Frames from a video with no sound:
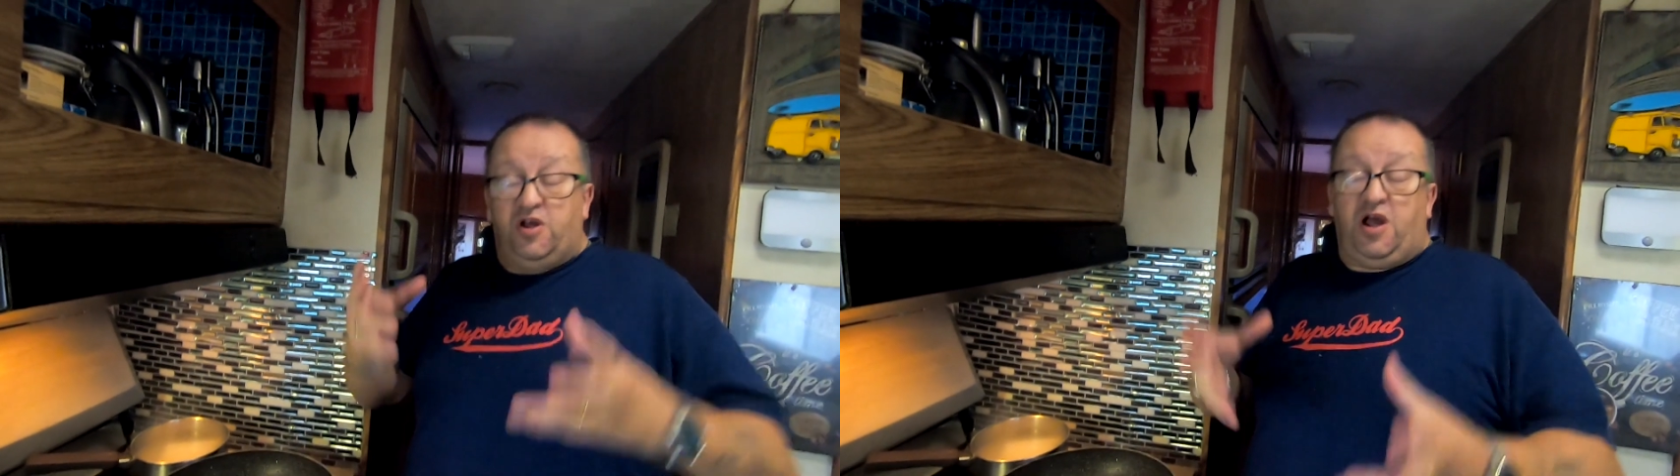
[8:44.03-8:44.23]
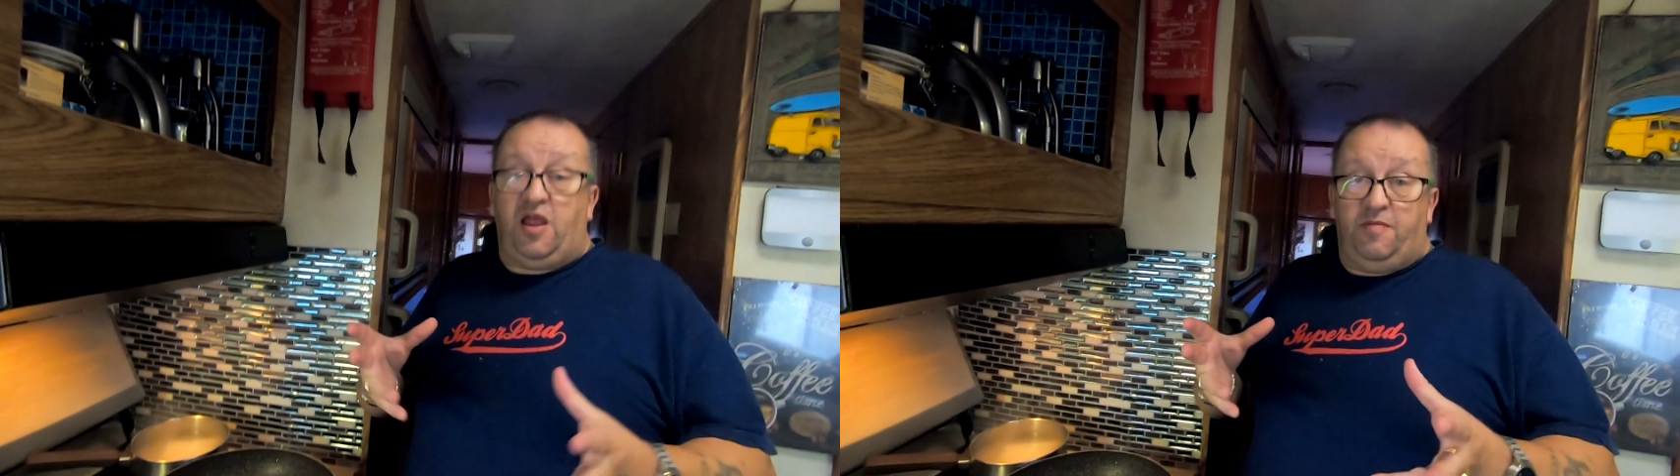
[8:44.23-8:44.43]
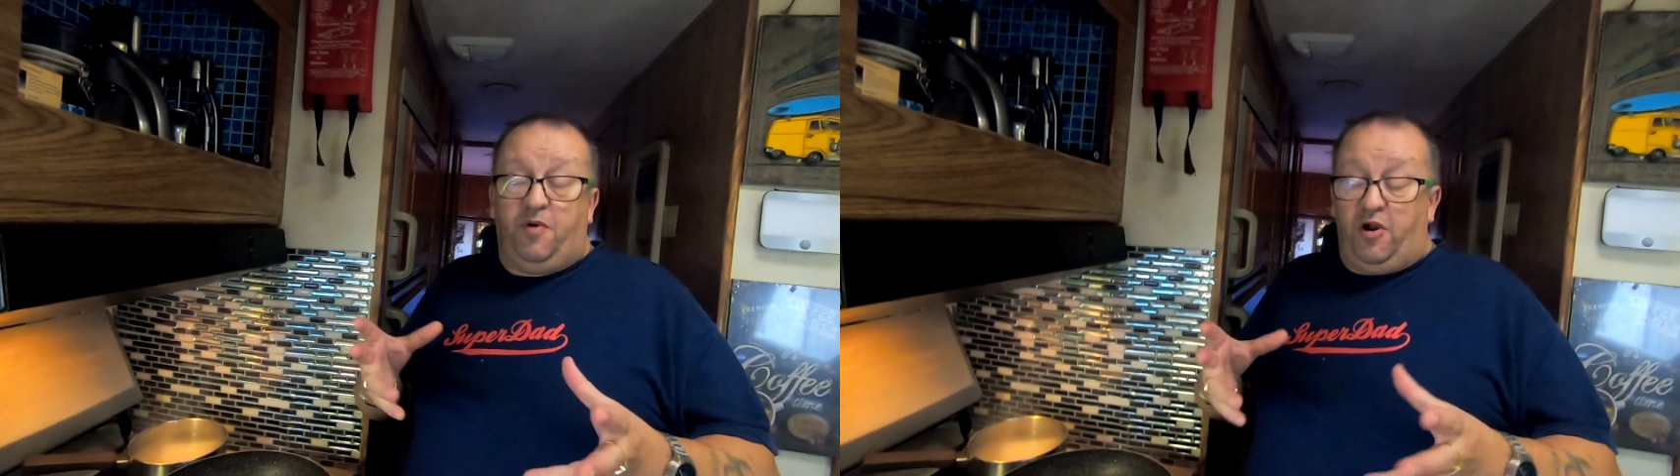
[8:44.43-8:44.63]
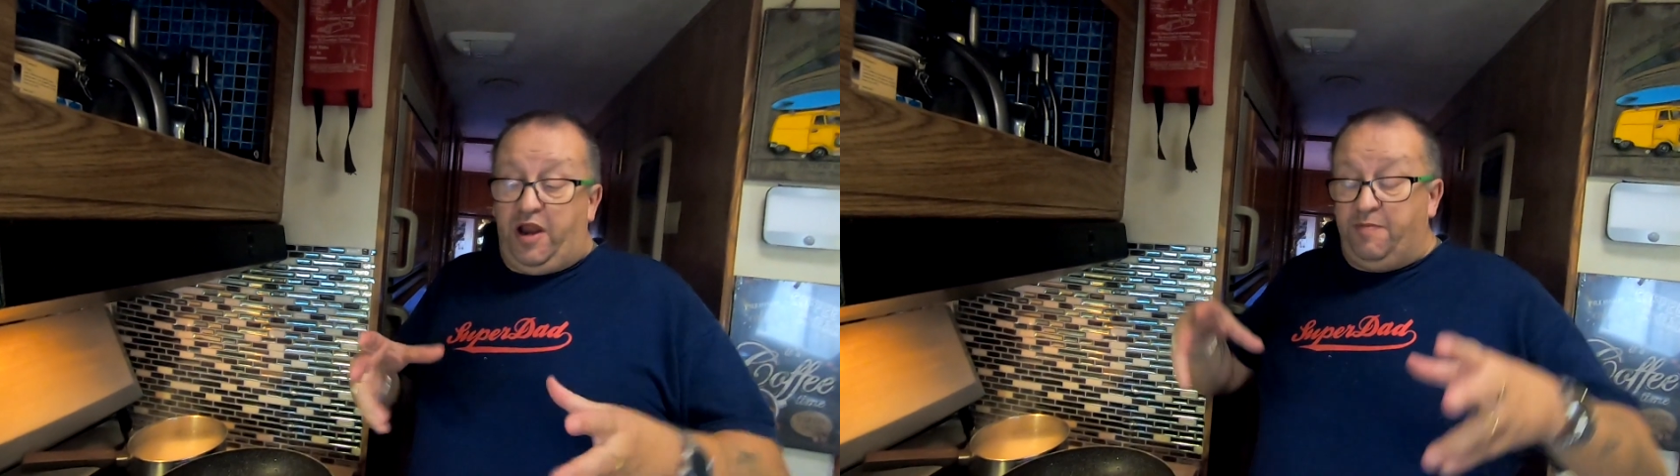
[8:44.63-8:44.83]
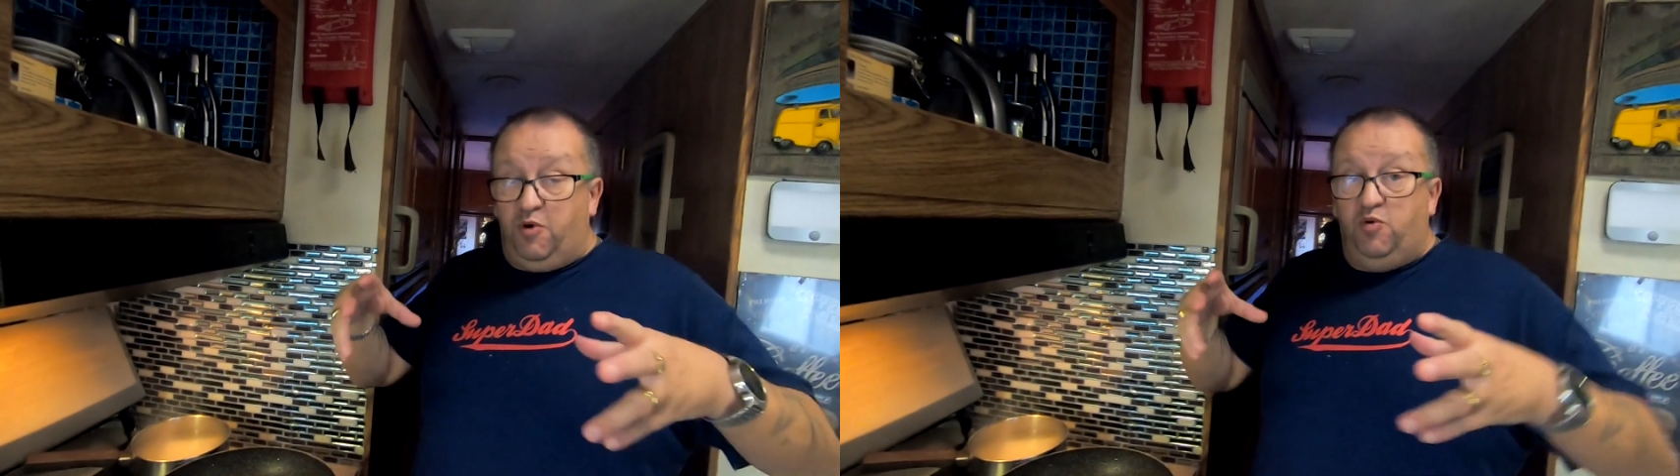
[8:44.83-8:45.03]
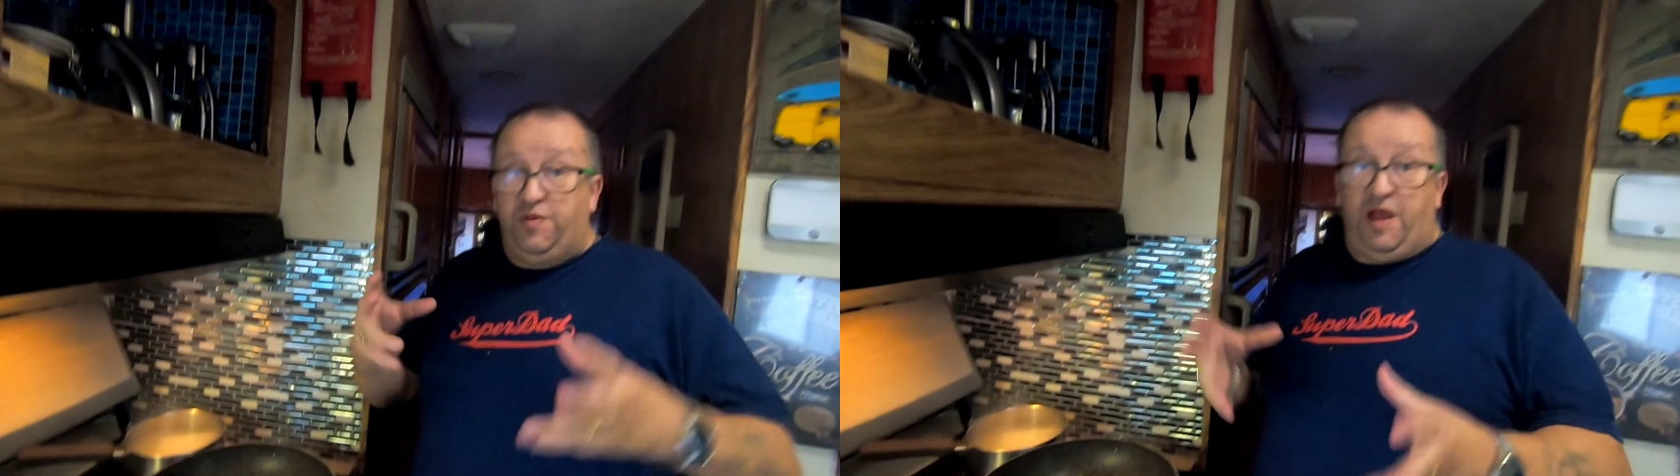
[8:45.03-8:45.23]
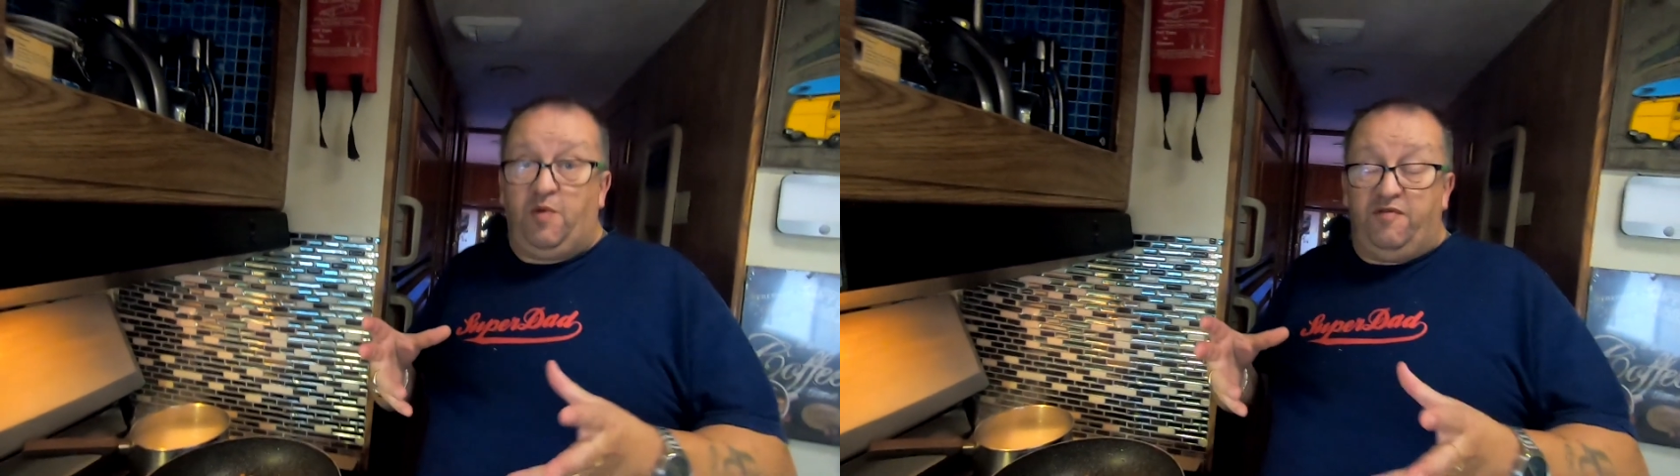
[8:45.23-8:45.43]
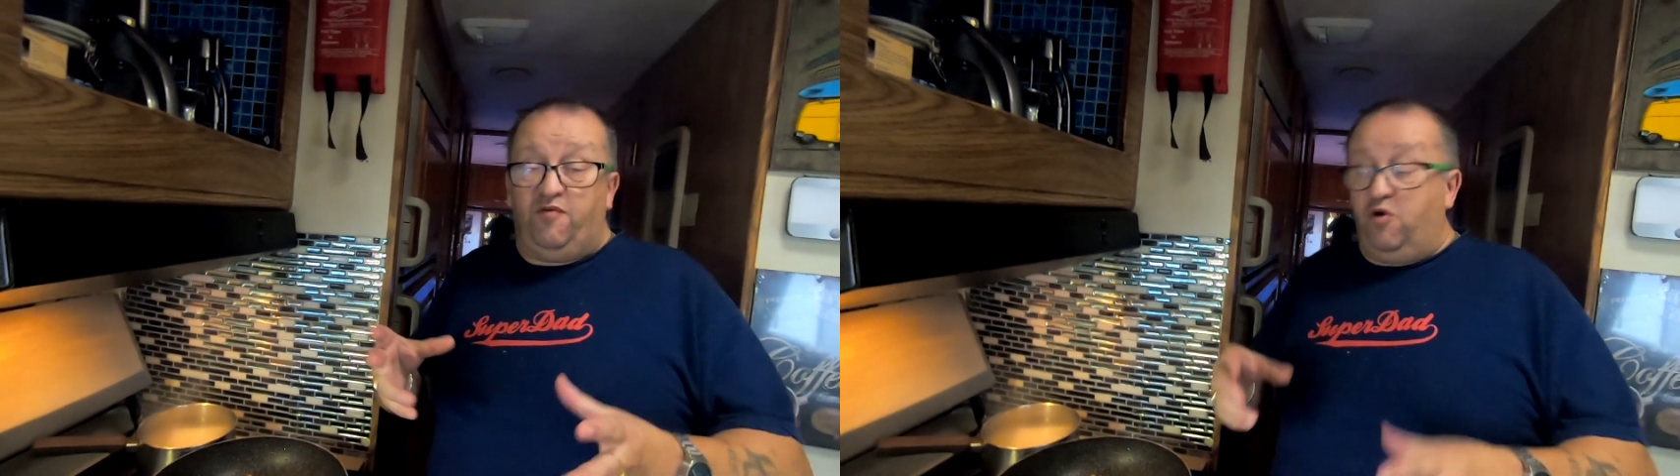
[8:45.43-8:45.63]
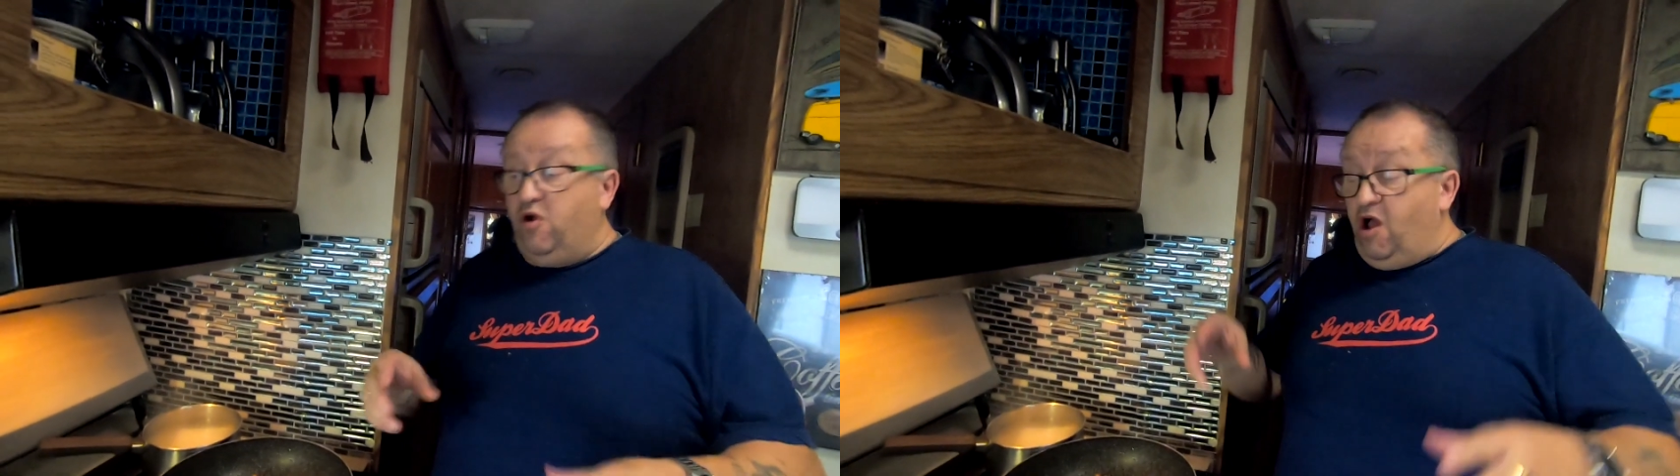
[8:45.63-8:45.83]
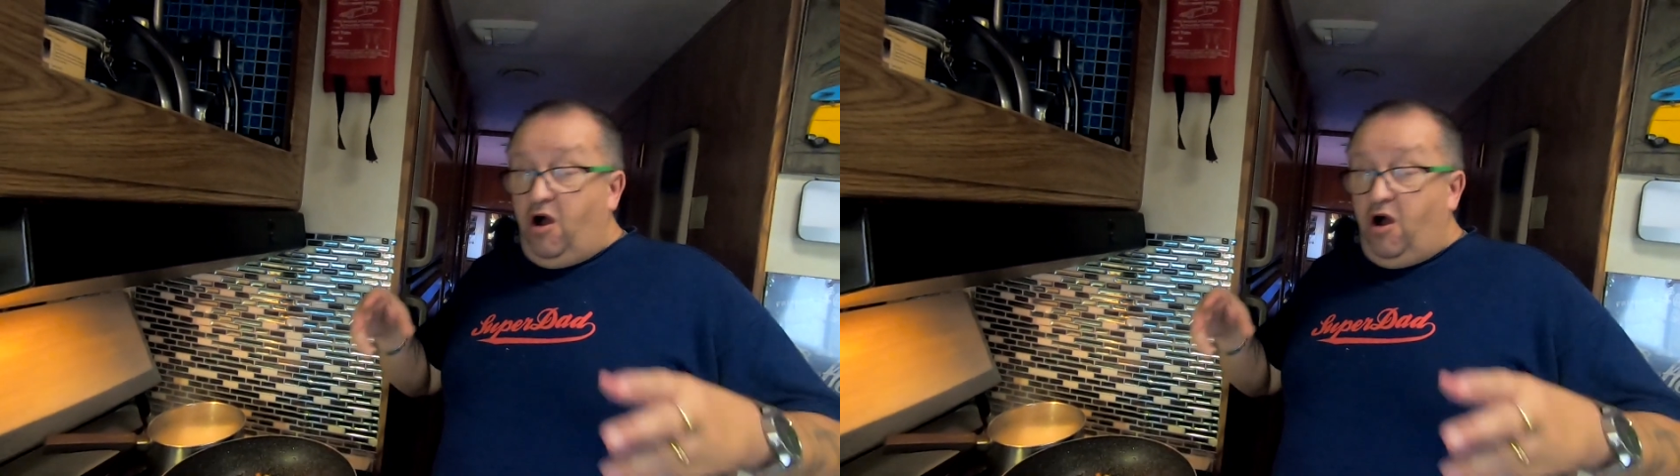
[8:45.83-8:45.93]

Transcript: I cut up the pineapple, that went wrong.